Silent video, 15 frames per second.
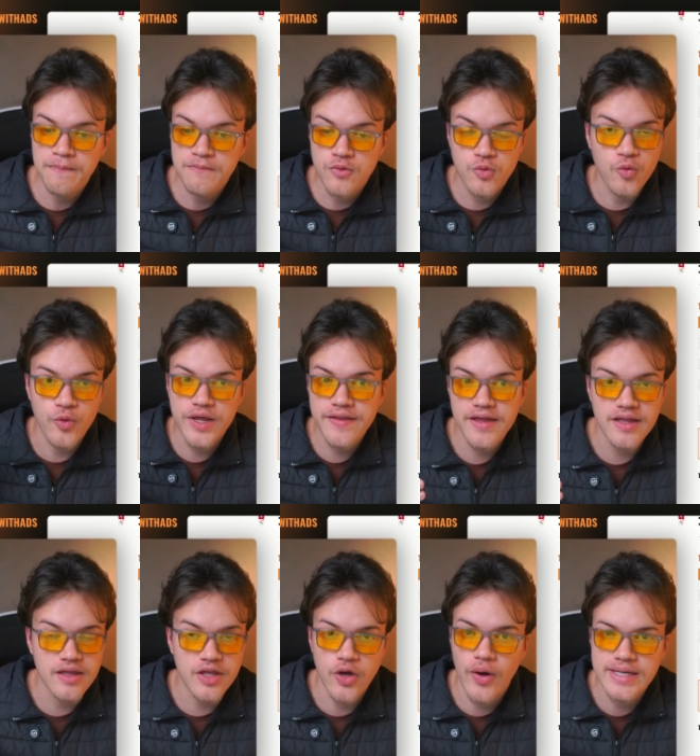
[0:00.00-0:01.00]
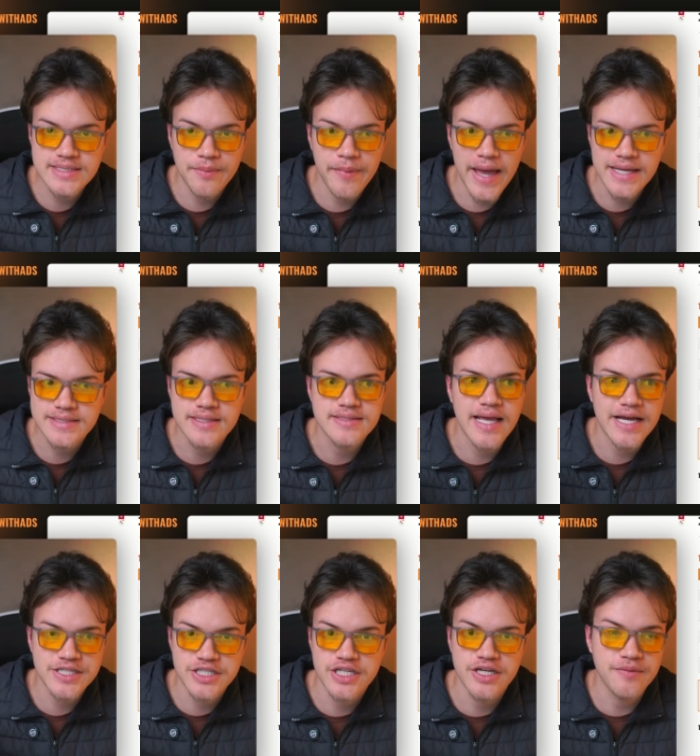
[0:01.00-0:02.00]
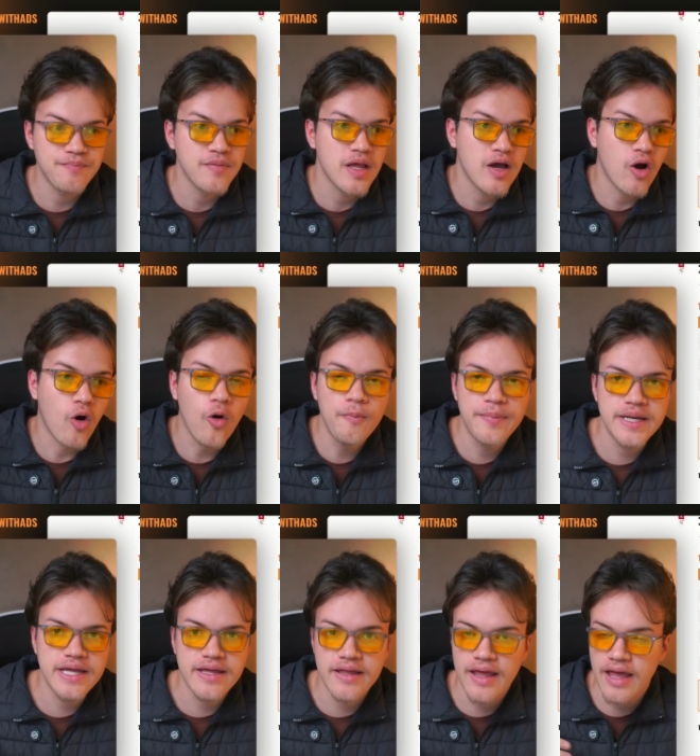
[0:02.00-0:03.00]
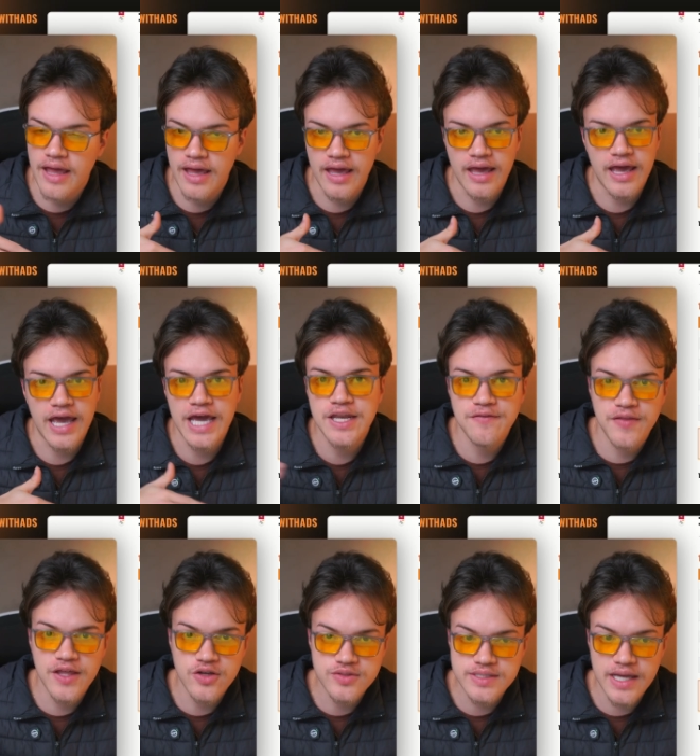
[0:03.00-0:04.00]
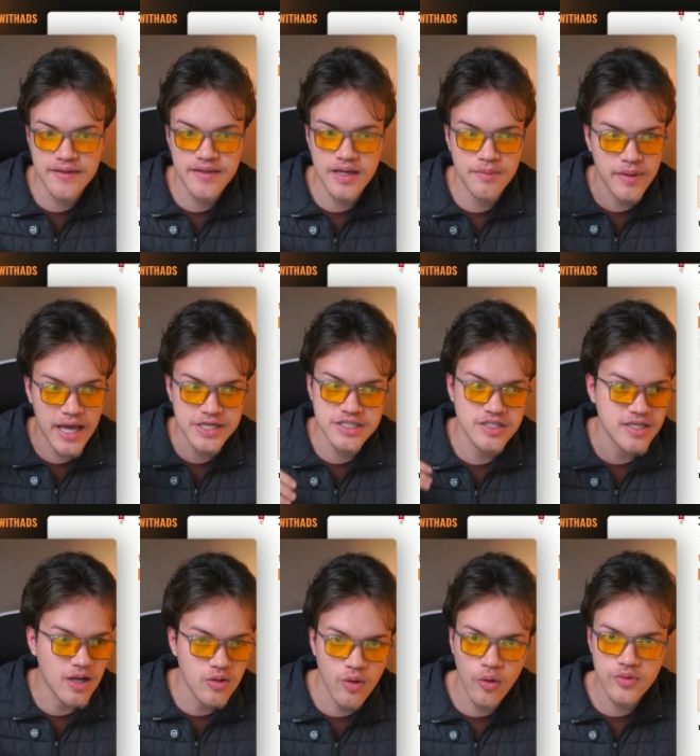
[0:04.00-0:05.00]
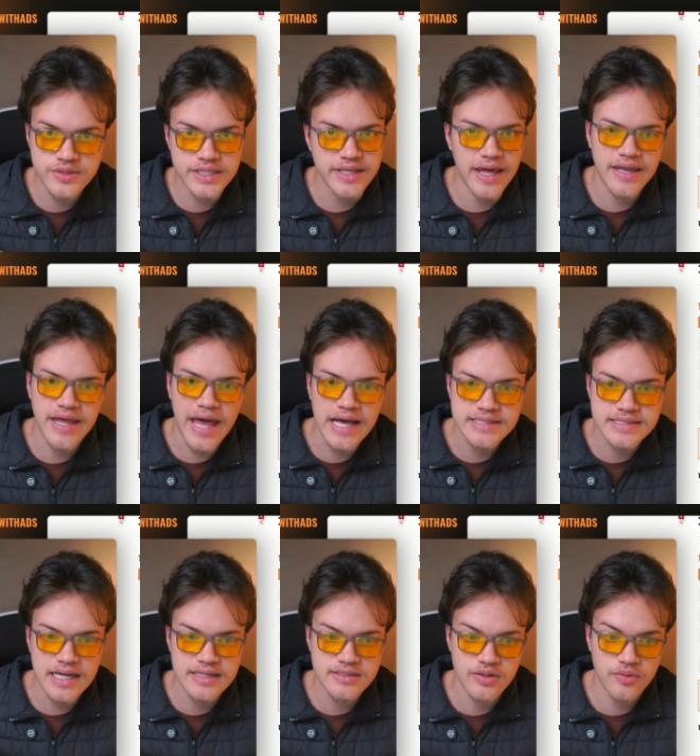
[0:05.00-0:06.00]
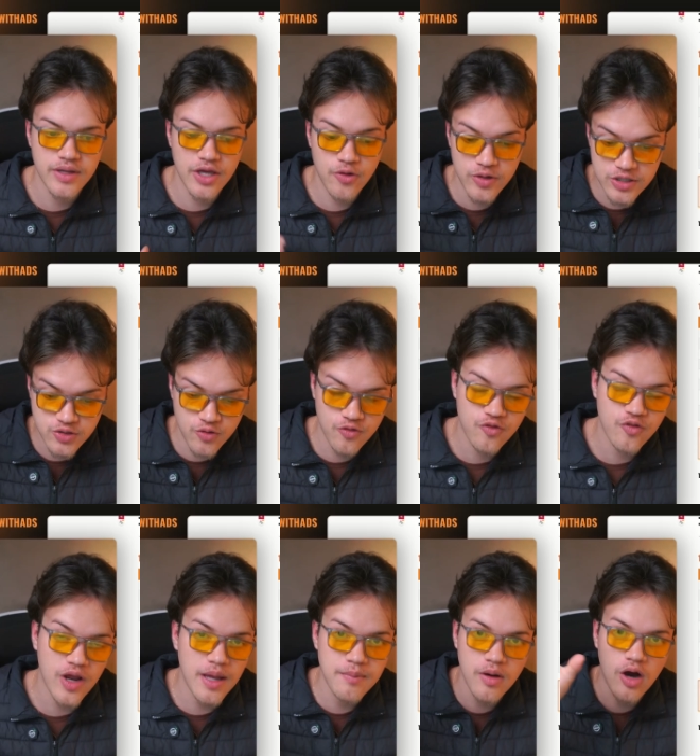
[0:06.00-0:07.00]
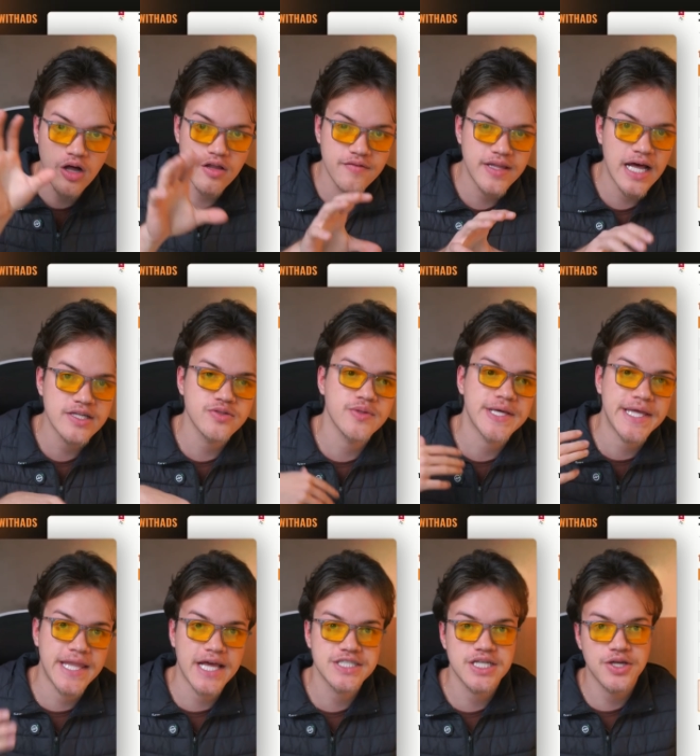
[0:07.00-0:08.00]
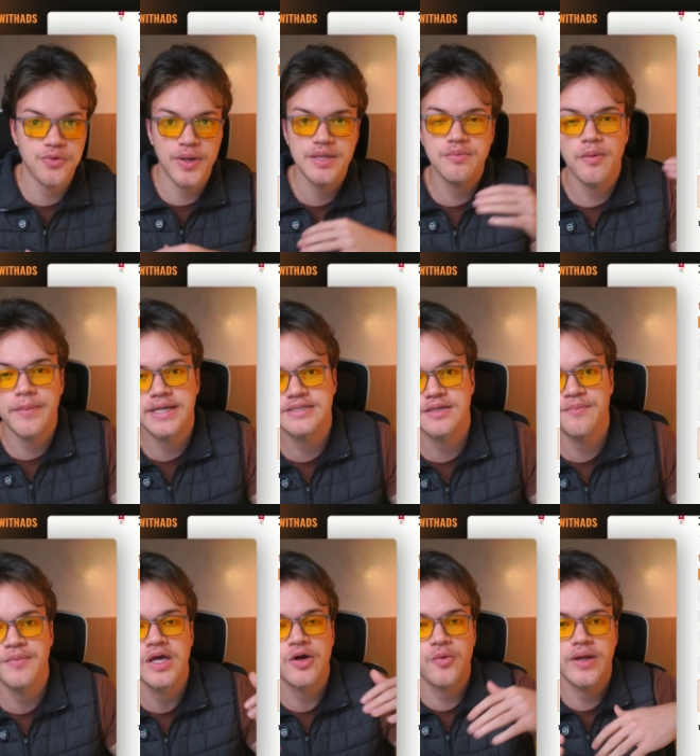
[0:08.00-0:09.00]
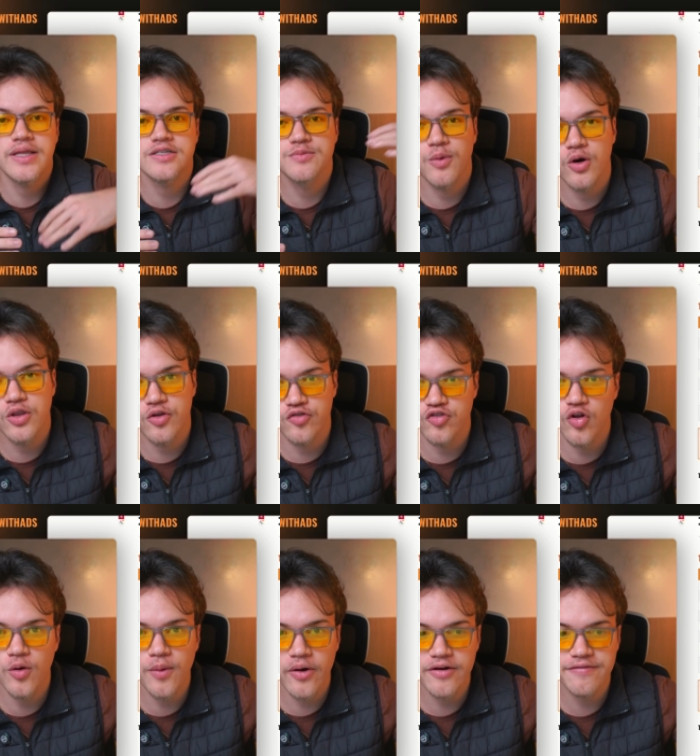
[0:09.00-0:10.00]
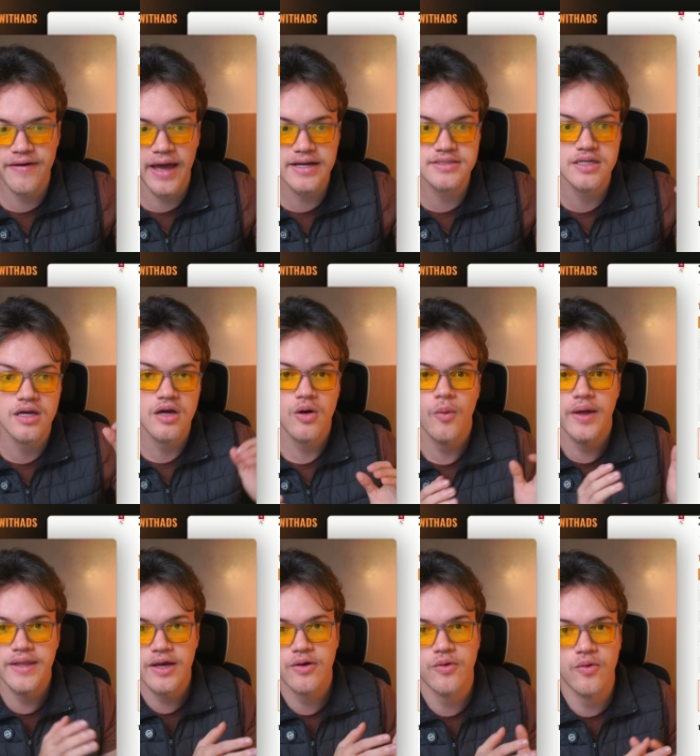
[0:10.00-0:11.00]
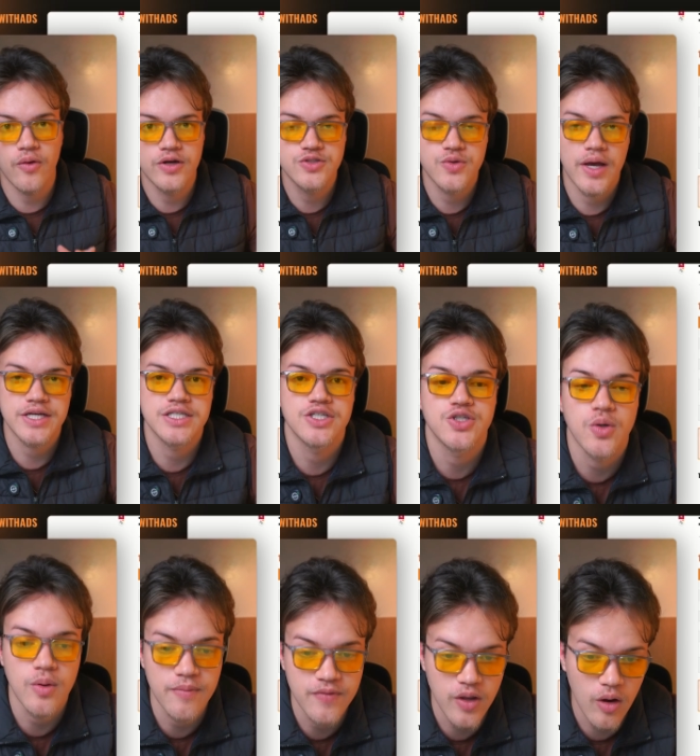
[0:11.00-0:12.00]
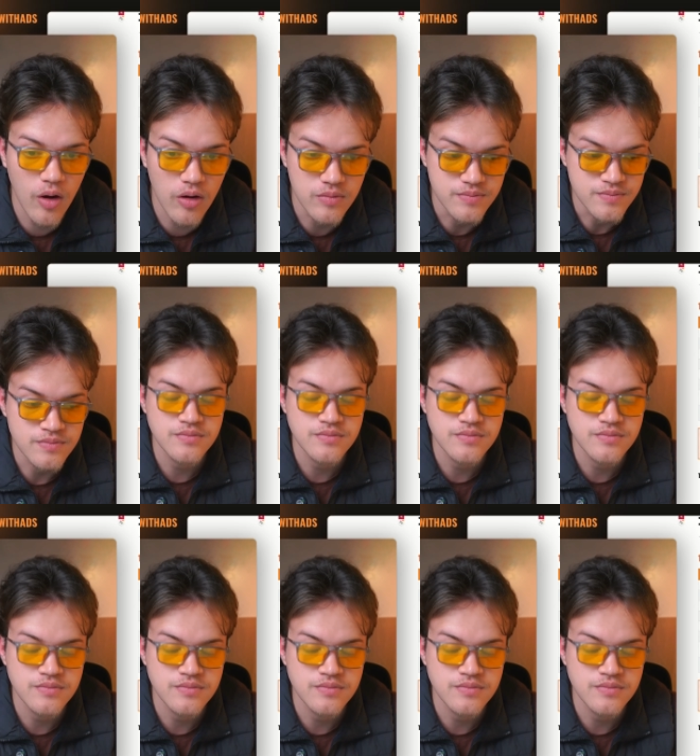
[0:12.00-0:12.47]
Reading your SMSs, actually opening anything you send them, actually downloading any assets, okay? You need to frame all of that so they can actually create momentum, create a snowball effect where they're going to actually show up for the call.